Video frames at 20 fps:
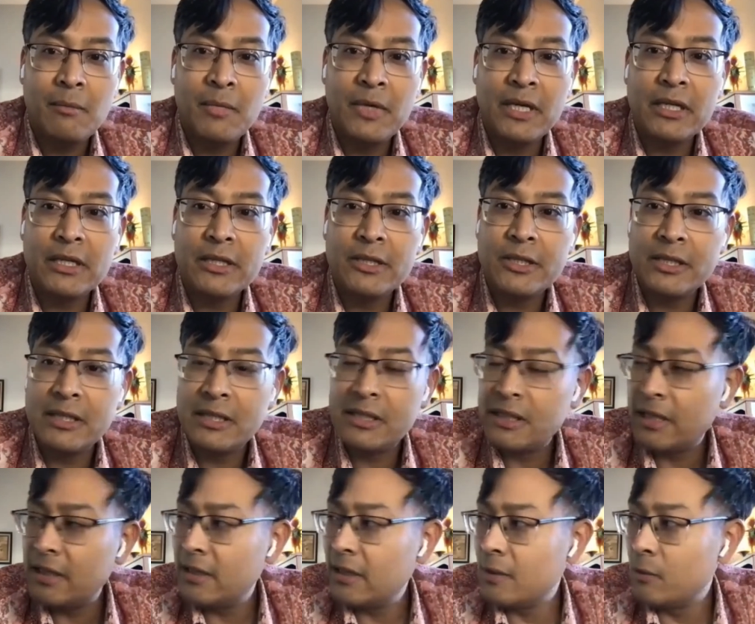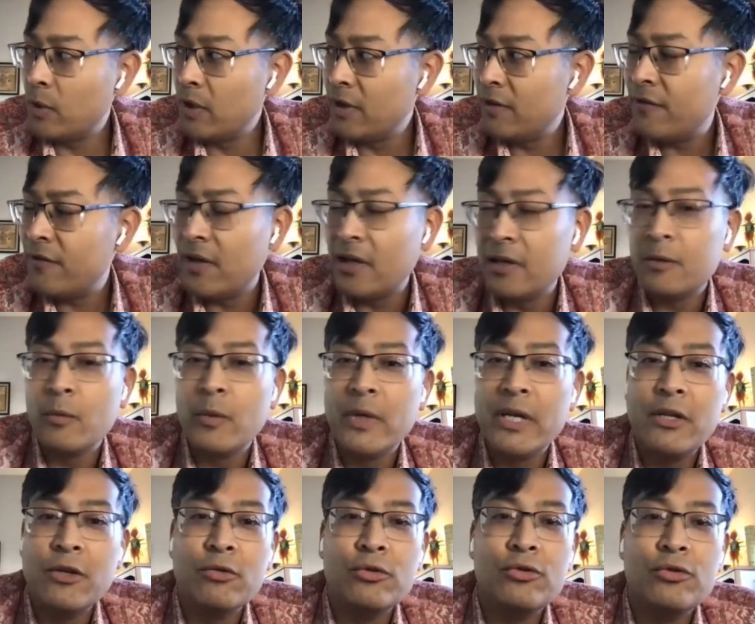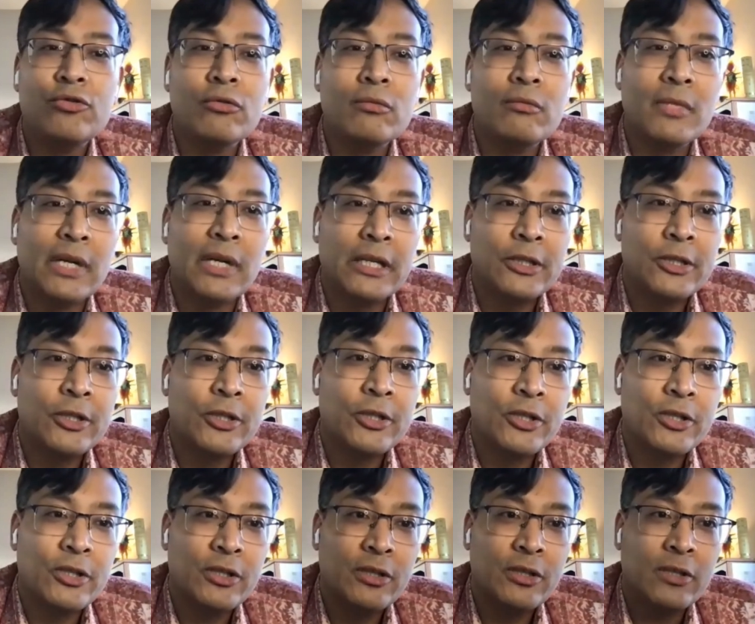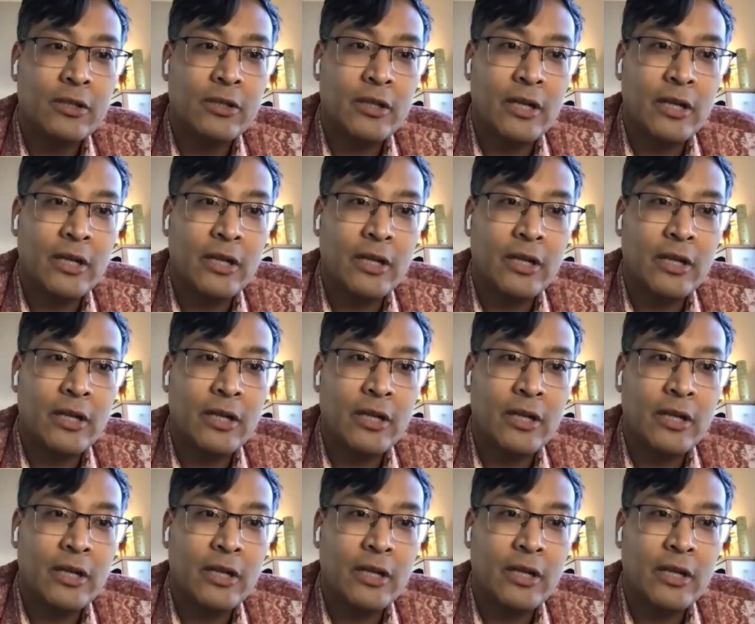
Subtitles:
because she said that we felt we knew too much